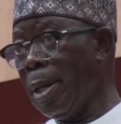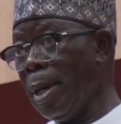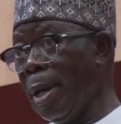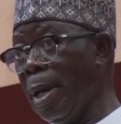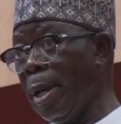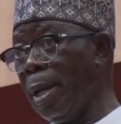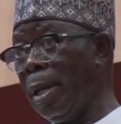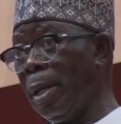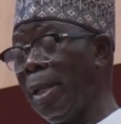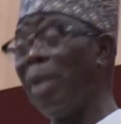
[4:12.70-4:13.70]

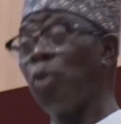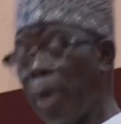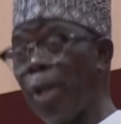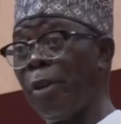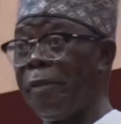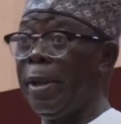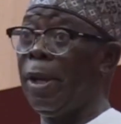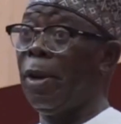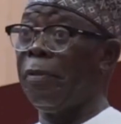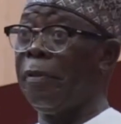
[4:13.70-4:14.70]
a ruling
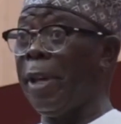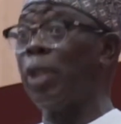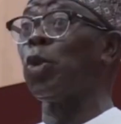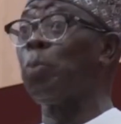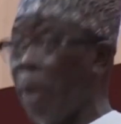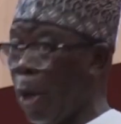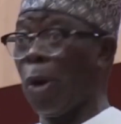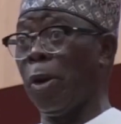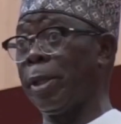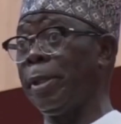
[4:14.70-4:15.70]
of a superior
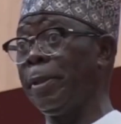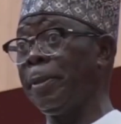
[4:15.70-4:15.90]
court,